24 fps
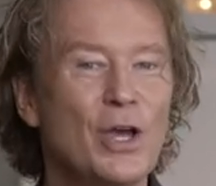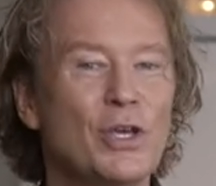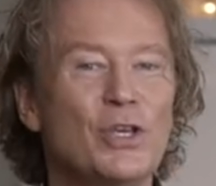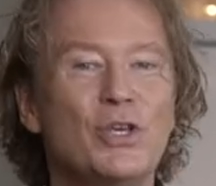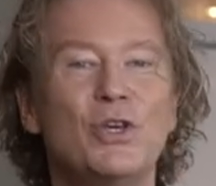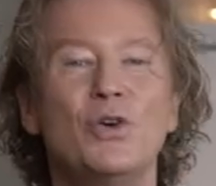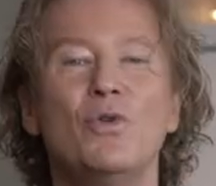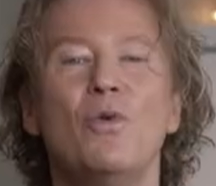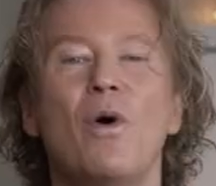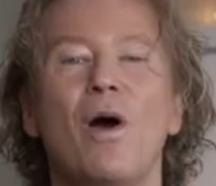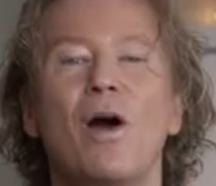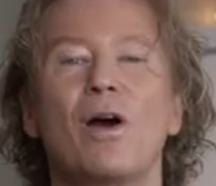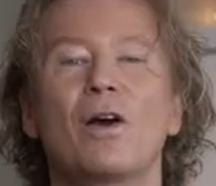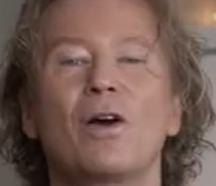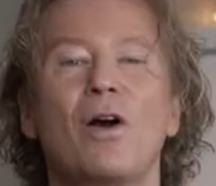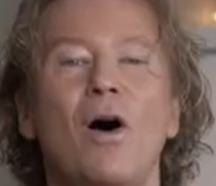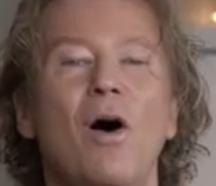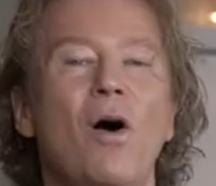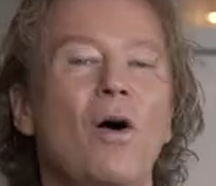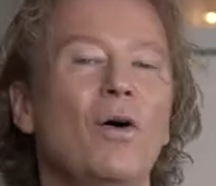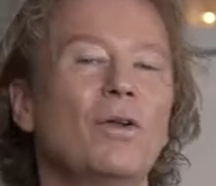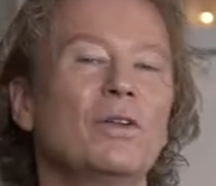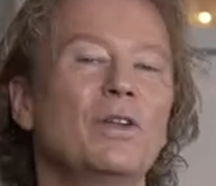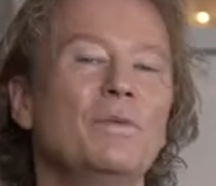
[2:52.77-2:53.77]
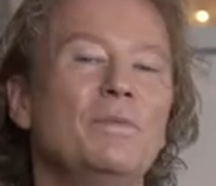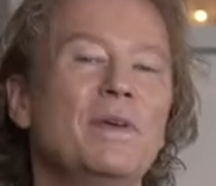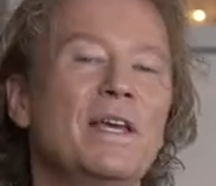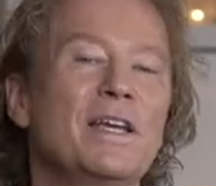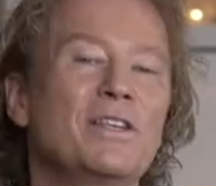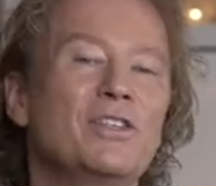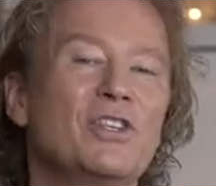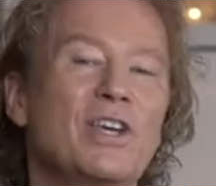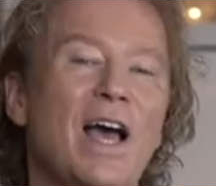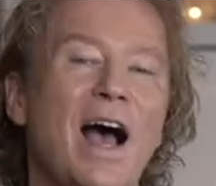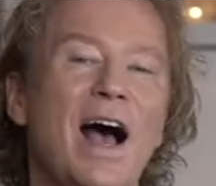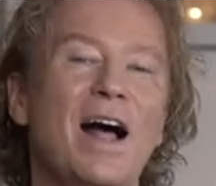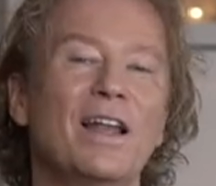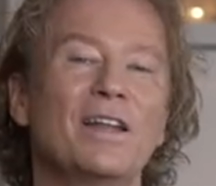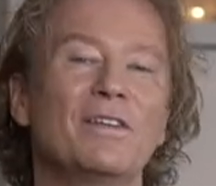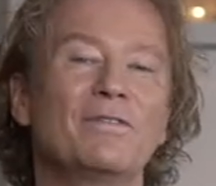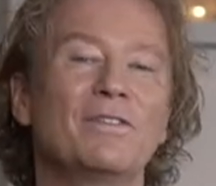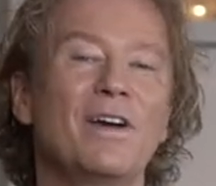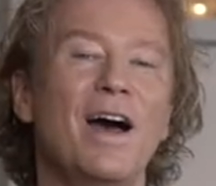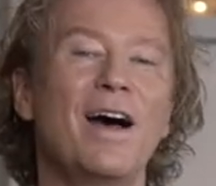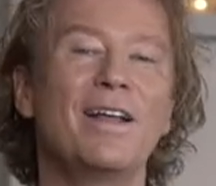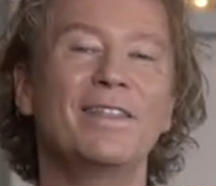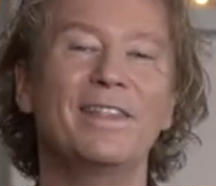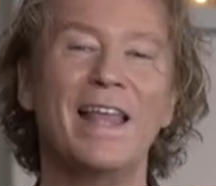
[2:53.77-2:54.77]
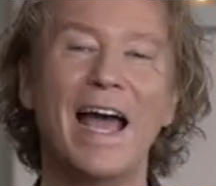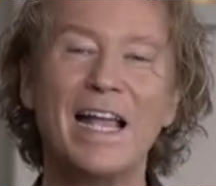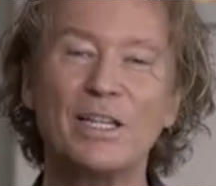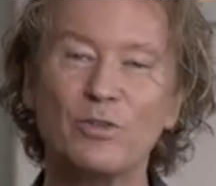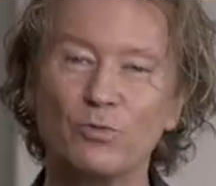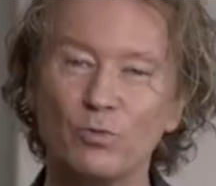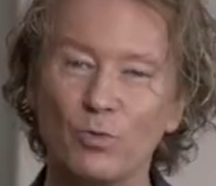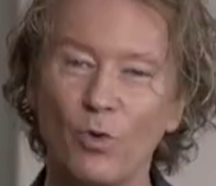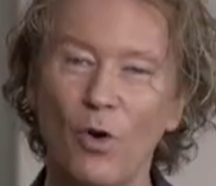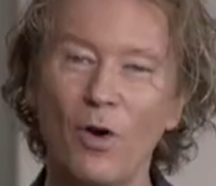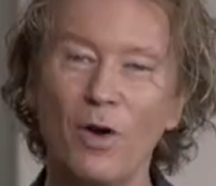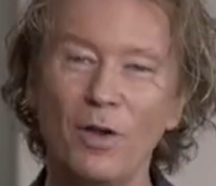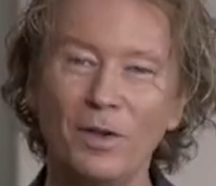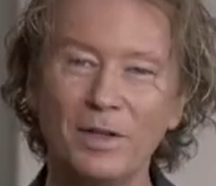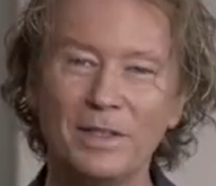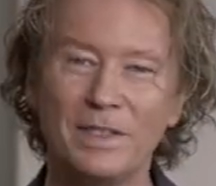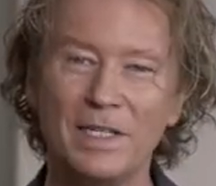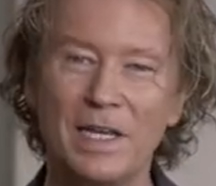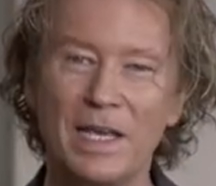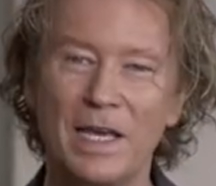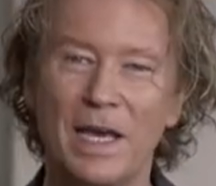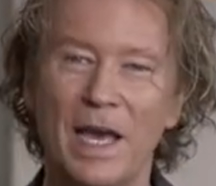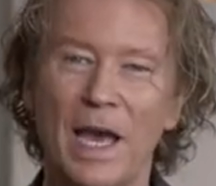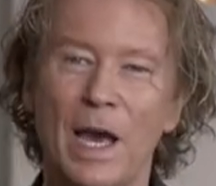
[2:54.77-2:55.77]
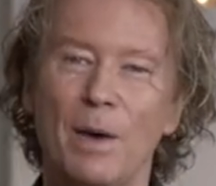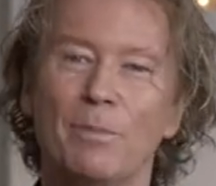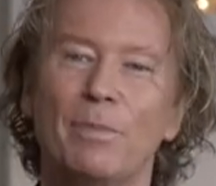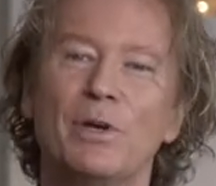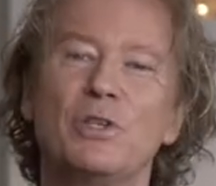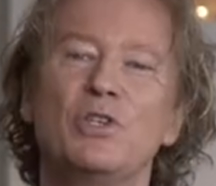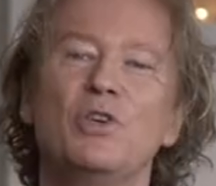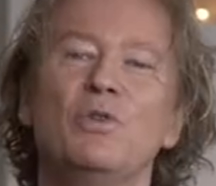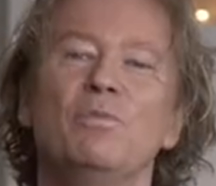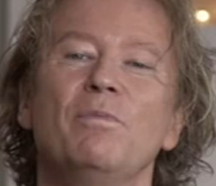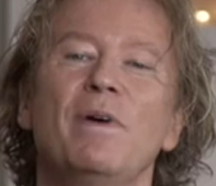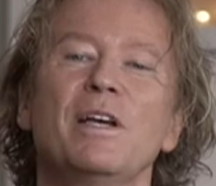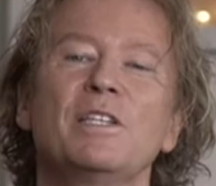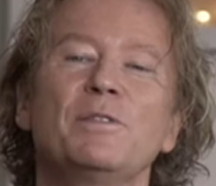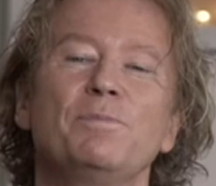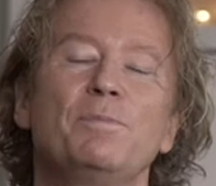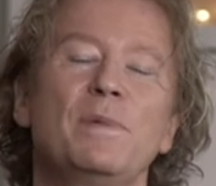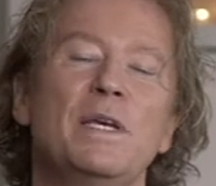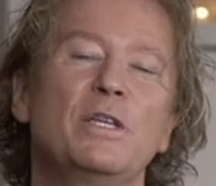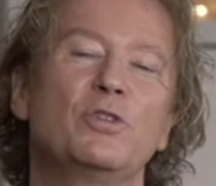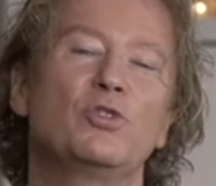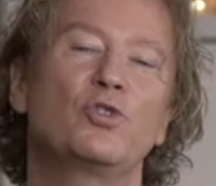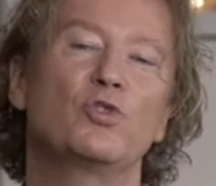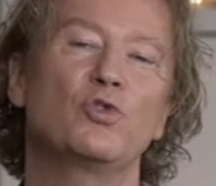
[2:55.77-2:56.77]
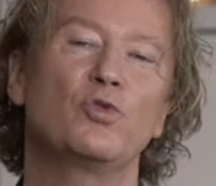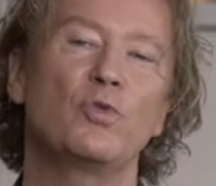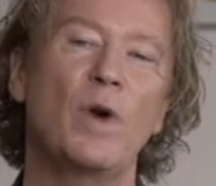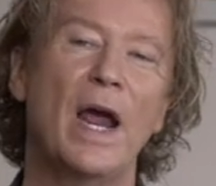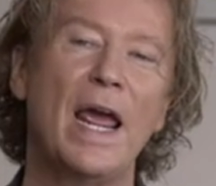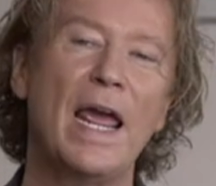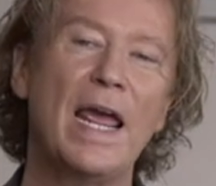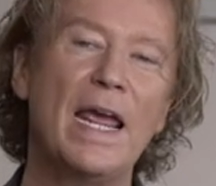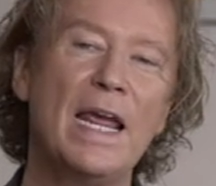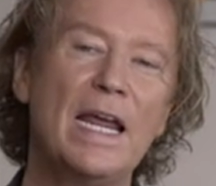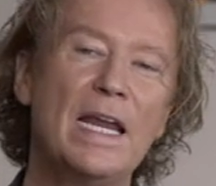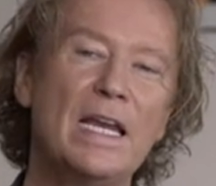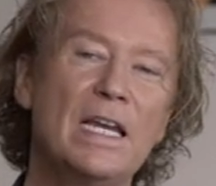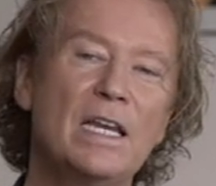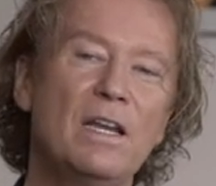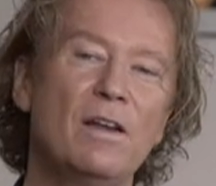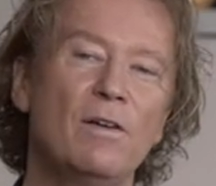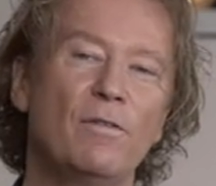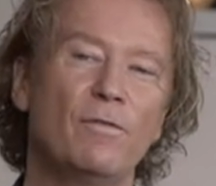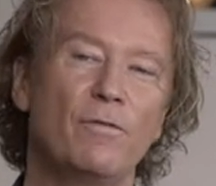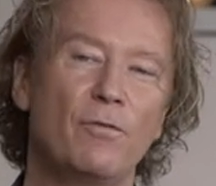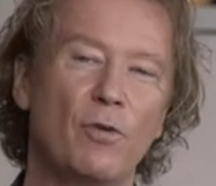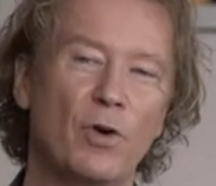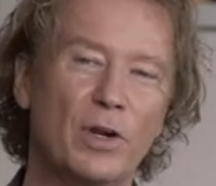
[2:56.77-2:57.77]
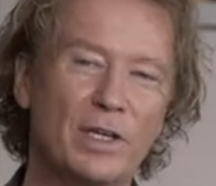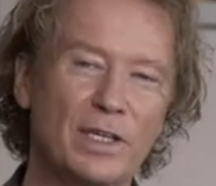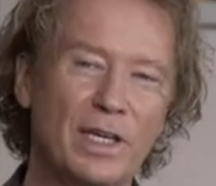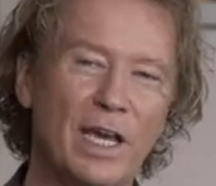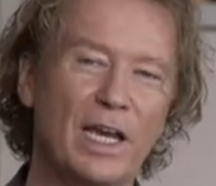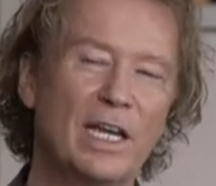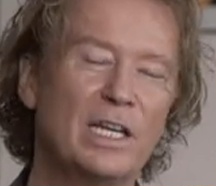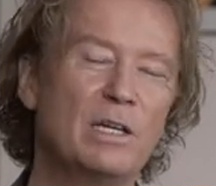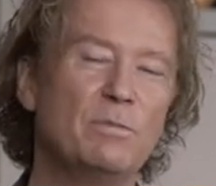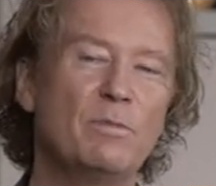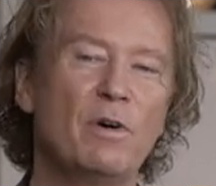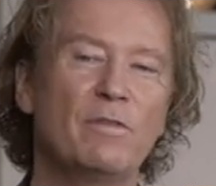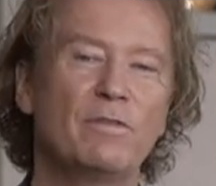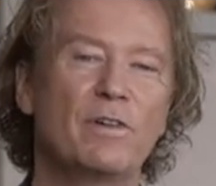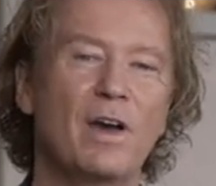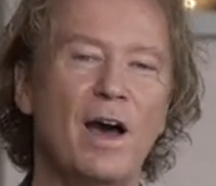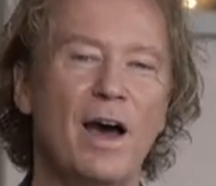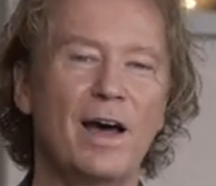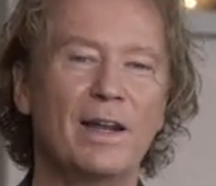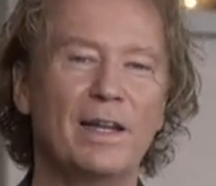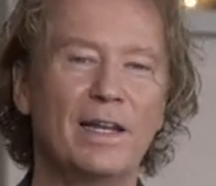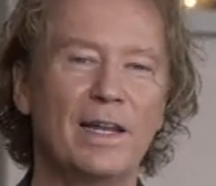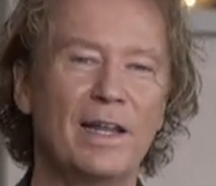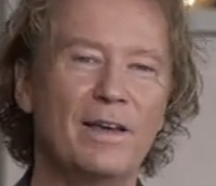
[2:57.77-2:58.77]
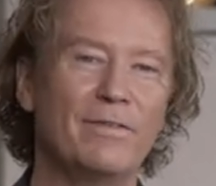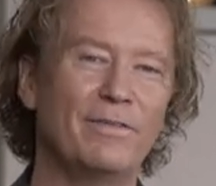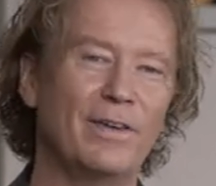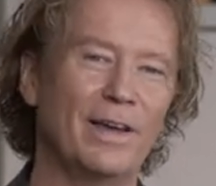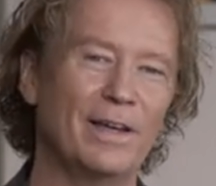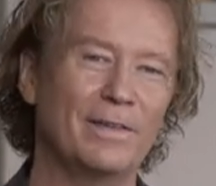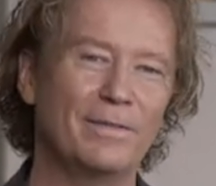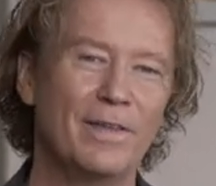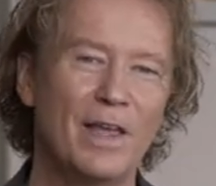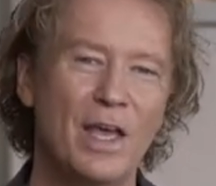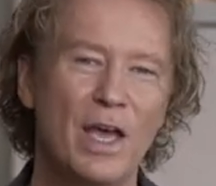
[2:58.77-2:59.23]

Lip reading: You are called to be a child of God. That's royalty, but you must be trained for kingdom of God living.